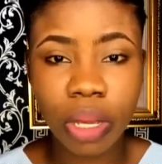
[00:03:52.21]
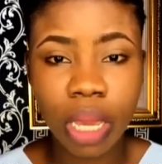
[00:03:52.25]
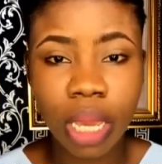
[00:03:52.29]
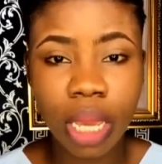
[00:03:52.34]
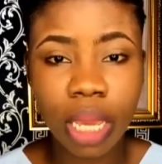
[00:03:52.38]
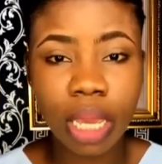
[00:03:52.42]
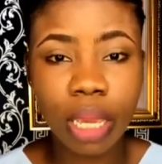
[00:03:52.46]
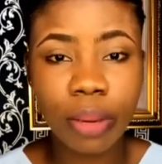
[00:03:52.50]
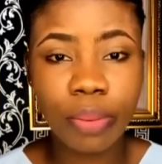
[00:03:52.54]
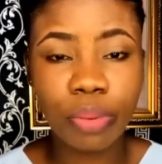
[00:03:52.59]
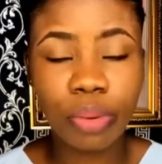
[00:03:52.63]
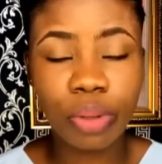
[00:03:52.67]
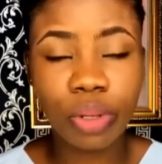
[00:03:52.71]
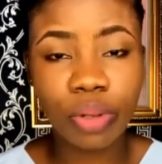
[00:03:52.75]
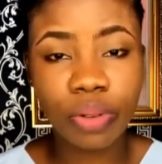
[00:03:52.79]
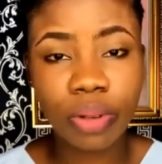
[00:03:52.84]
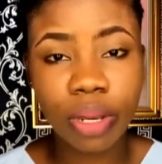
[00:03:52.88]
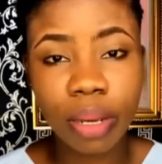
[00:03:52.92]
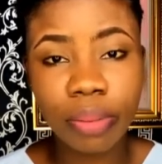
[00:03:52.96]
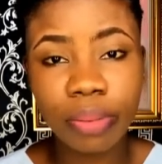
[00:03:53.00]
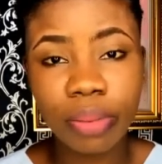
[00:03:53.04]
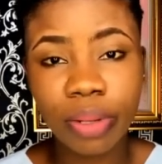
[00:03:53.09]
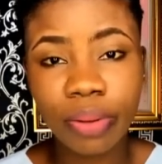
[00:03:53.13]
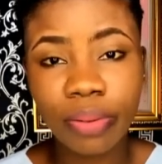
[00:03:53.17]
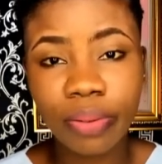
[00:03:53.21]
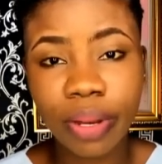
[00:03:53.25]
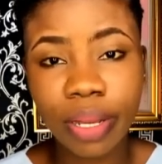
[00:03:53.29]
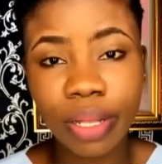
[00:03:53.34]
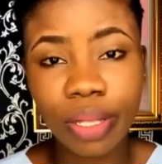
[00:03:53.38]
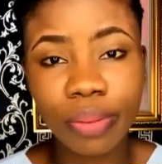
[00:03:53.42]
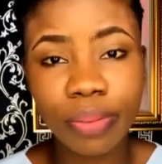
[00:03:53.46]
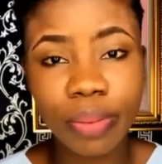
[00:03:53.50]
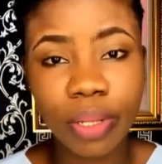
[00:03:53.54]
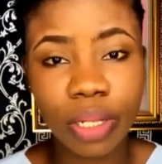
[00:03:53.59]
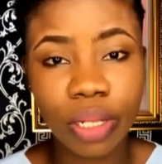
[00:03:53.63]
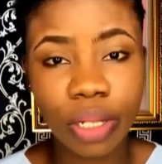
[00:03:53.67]
He prescribe the right
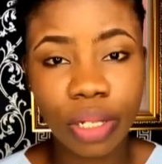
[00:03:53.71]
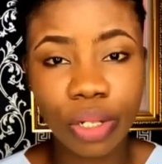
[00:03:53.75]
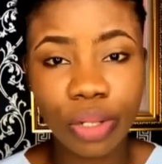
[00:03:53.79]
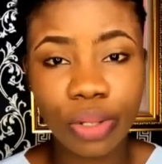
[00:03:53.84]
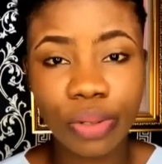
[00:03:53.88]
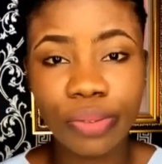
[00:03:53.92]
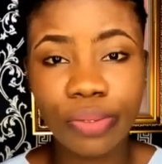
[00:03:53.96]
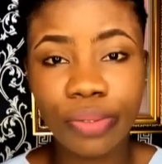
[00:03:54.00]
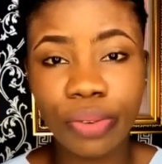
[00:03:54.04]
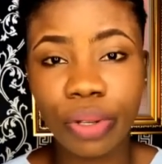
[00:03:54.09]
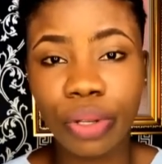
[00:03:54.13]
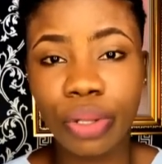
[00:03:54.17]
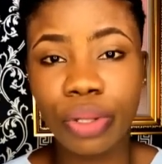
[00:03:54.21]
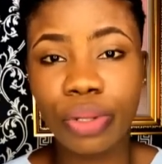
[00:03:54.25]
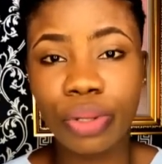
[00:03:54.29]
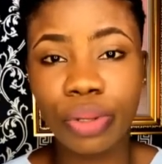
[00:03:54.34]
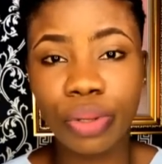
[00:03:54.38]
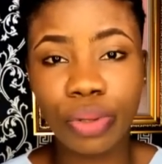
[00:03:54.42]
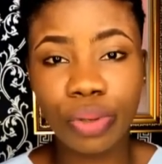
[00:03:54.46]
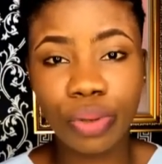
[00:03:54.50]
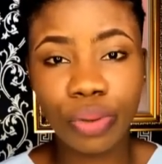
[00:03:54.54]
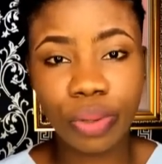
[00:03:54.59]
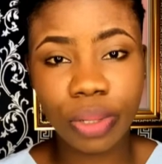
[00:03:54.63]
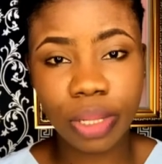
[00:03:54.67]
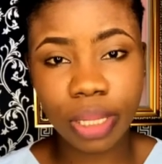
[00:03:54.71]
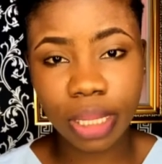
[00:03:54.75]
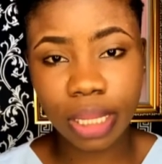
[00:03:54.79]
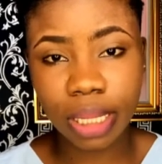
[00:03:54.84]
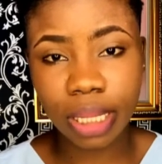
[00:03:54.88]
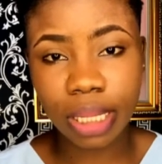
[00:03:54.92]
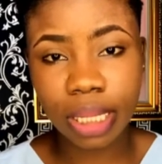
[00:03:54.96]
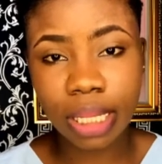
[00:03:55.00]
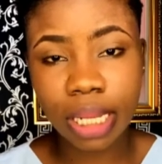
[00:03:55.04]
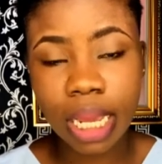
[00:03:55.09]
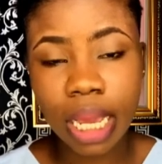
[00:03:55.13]
medication for you to treat it,